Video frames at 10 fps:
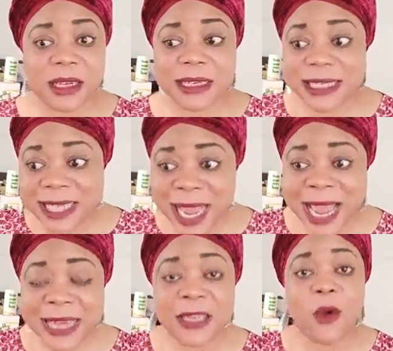
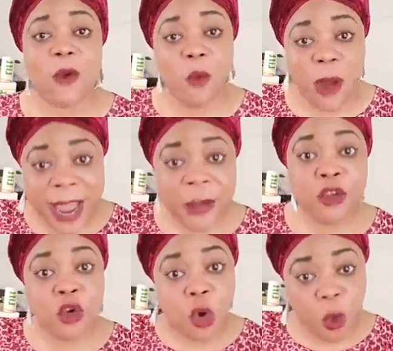Then when
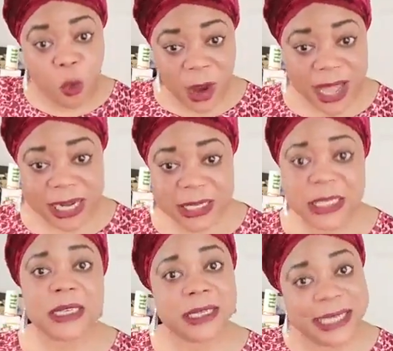you are well,
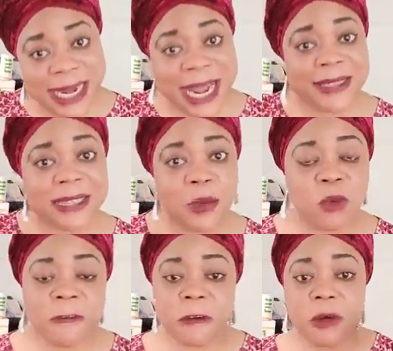the next thing will
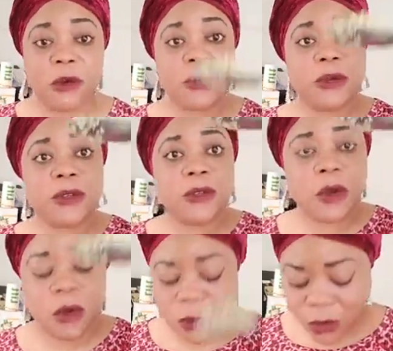follow.
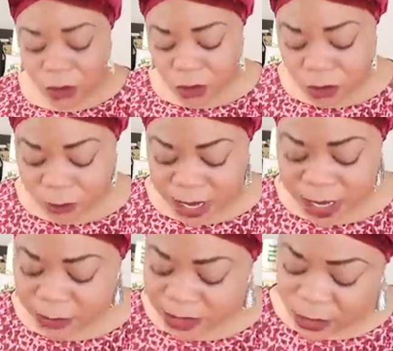So my
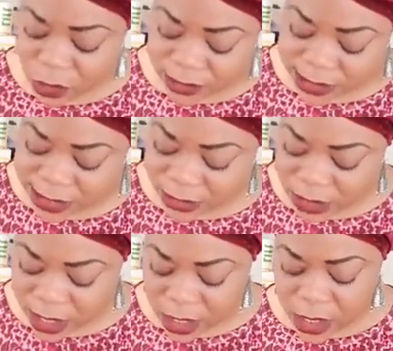MC goes in
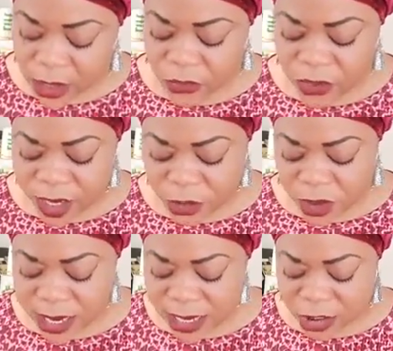there. This you
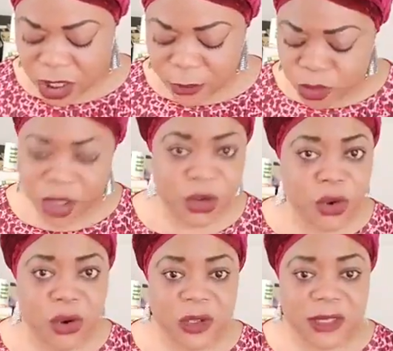can actually put in
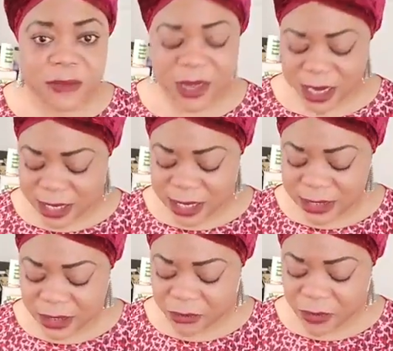yogurt and
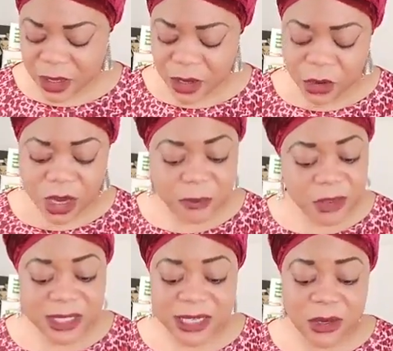eat. You can put
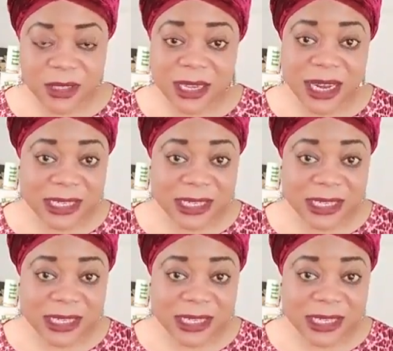it in your salad.